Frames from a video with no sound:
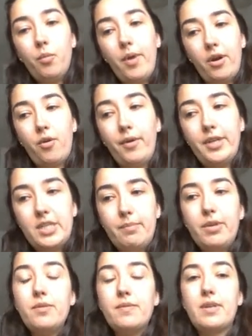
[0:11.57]
we are going to
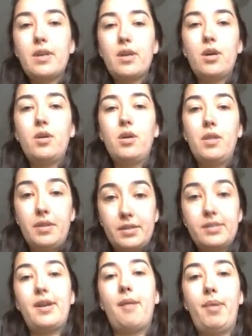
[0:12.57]
be using the
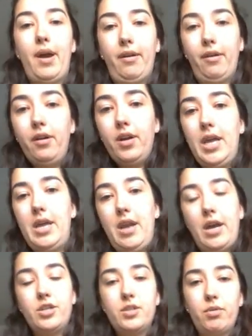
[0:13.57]
step pattern, and
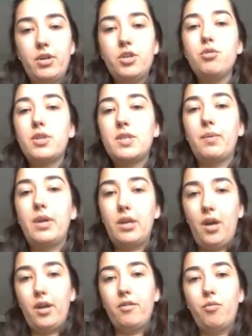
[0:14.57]
I just wanted to
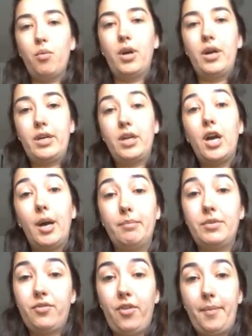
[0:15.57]
explain kind of where it
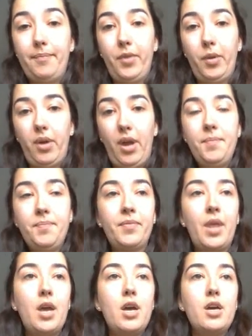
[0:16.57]
comes from. Okay.
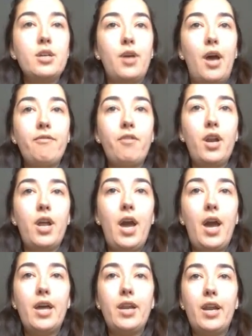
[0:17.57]
So I've gone
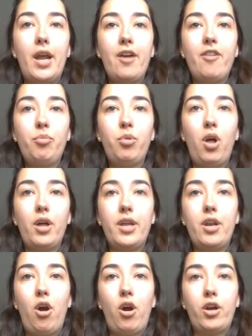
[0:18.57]
ahead and I have
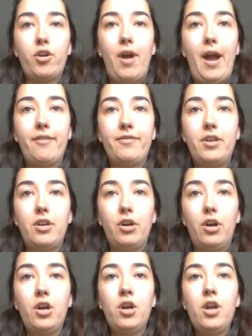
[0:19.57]
plotted our graph
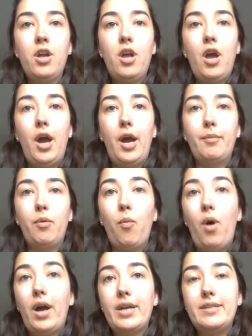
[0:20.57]
here.
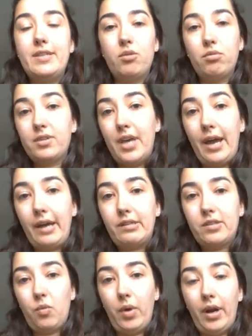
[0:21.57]
Y is equal to
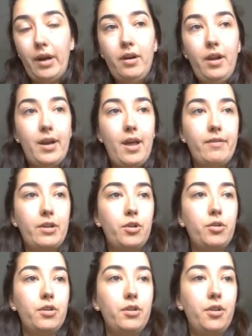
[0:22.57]
x squared, and I've
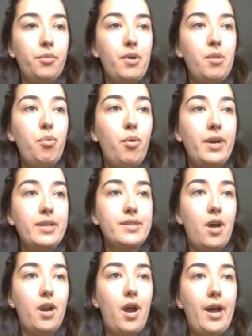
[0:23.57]
included 3
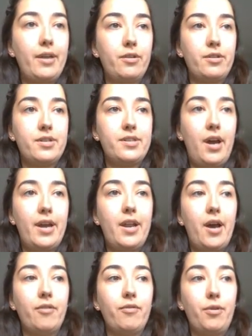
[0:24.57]
points on either
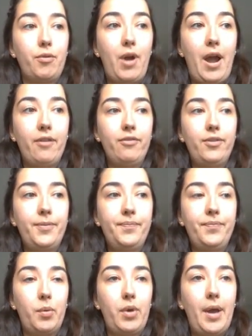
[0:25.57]
side of the graph.
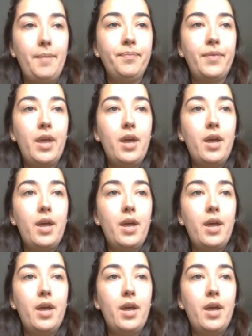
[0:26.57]
Okay.